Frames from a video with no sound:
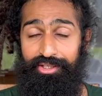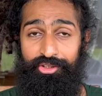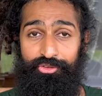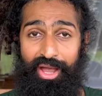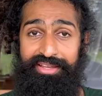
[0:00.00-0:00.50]

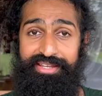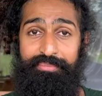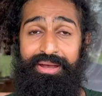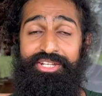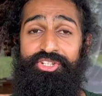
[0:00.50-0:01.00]
So as I
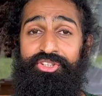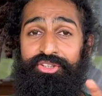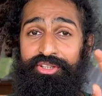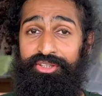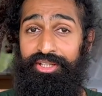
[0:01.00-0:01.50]

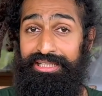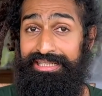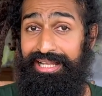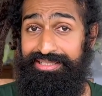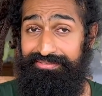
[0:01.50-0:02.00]
mentioned, in the
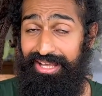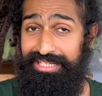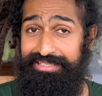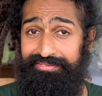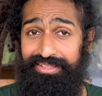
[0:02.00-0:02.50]
Indus Valley
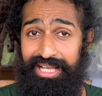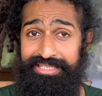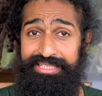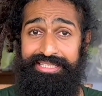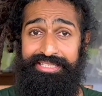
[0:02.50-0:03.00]

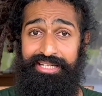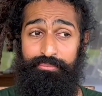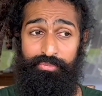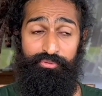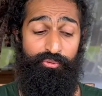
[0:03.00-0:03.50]
Civilization
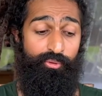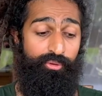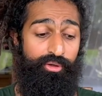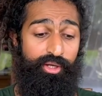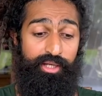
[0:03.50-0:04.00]
and
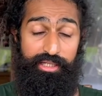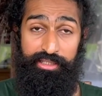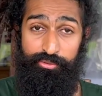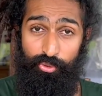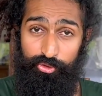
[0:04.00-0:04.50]
before,
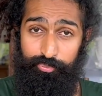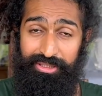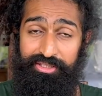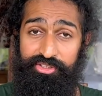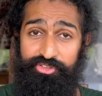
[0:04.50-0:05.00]
in those
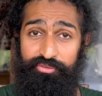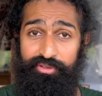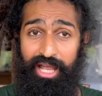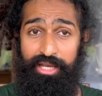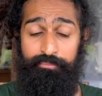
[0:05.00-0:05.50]
periods of
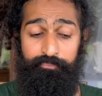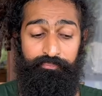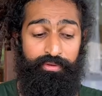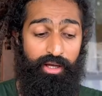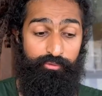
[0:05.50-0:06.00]
time,
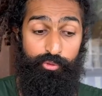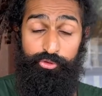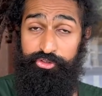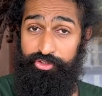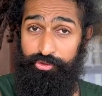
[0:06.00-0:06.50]
of
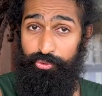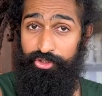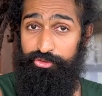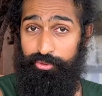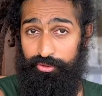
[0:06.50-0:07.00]
course, these
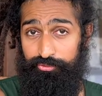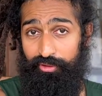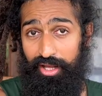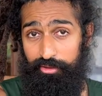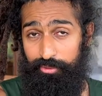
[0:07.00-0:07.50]
yogis were
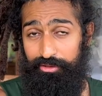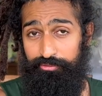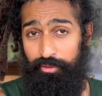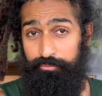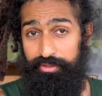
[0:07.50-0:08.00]
far away
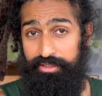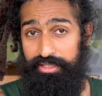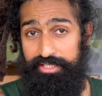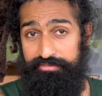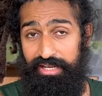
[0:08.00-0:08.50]
from the
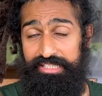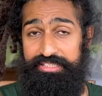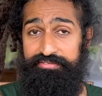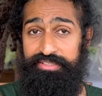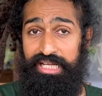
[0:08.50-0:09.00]
Indus Valley
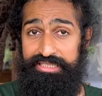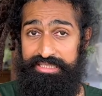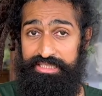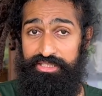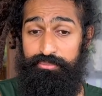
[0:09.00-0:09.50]

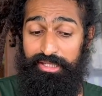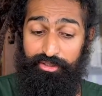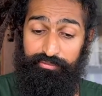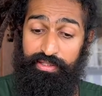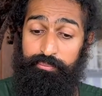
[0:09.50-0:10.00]
Civilization. Many
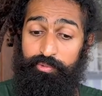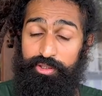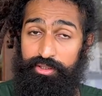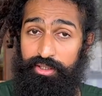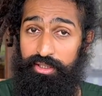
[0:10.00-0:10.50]
of them
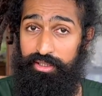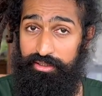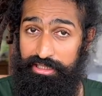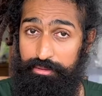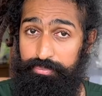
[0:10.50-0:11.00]
were
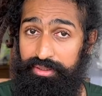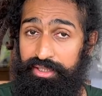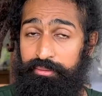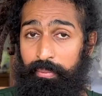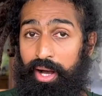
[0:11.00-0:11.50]
deep in the
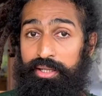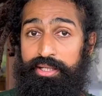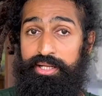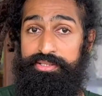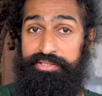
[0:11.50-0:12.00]

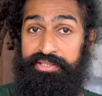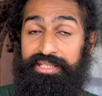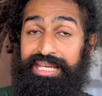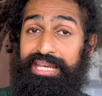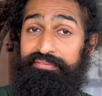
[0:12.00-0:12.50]
Himalayas, in the
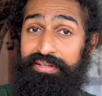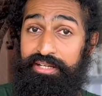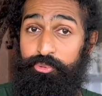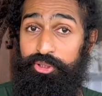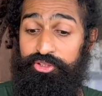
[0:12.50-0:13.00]
cave
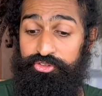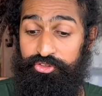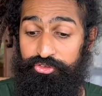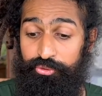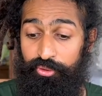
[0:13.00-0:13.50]
networks,
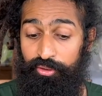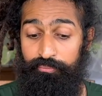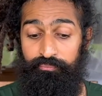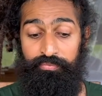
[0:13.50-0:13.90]
and so on.